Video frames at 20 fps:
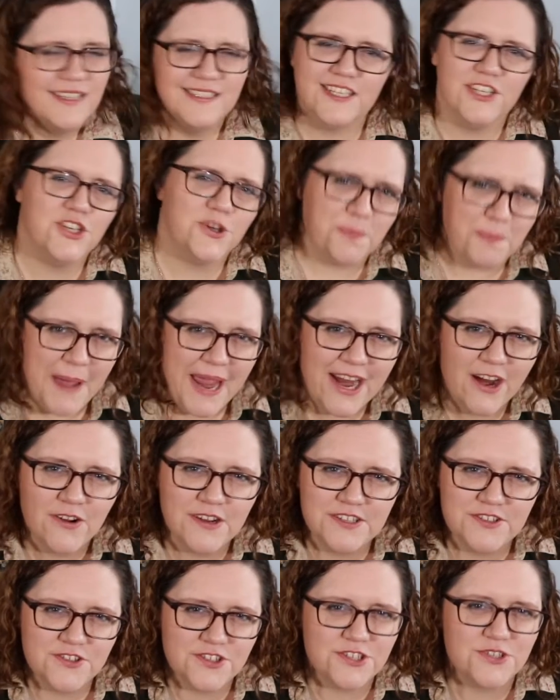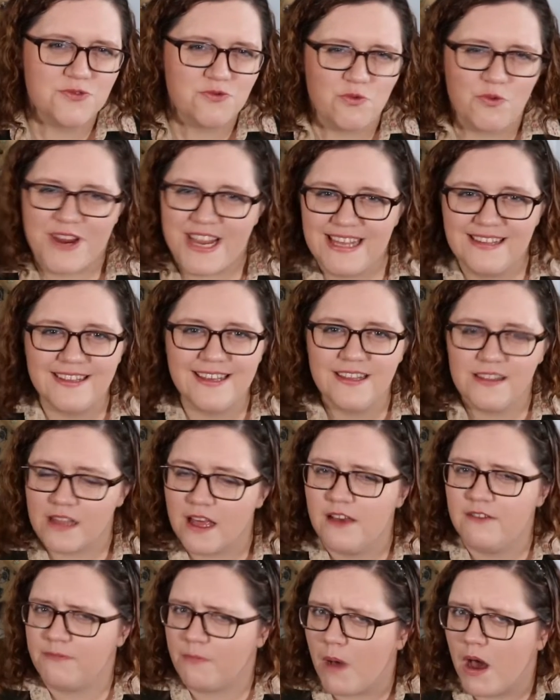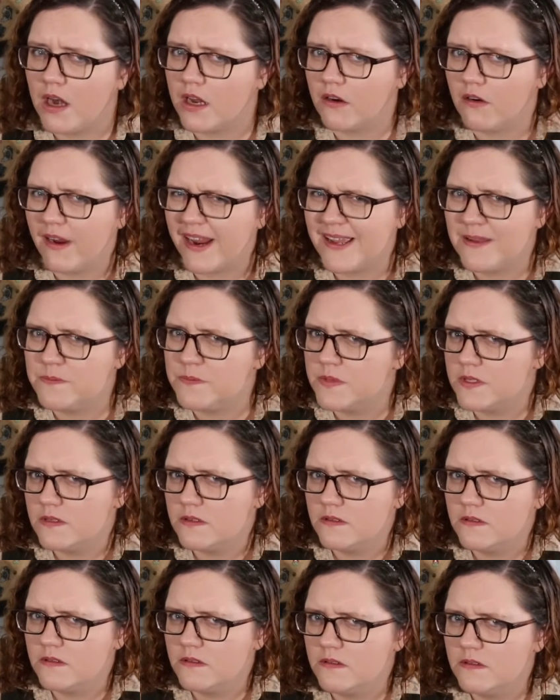Did your parents just really love monograms?